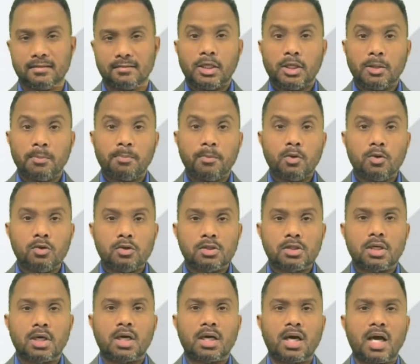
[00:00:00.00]
Reports
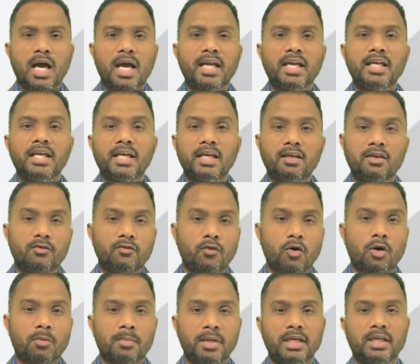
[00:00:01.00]
are highly
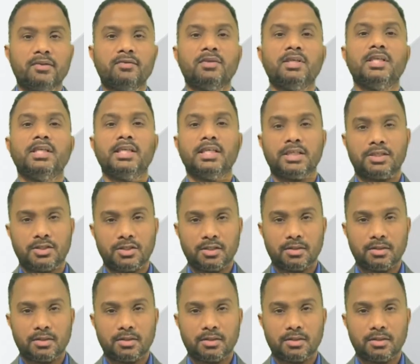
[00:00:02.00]
informative in nature,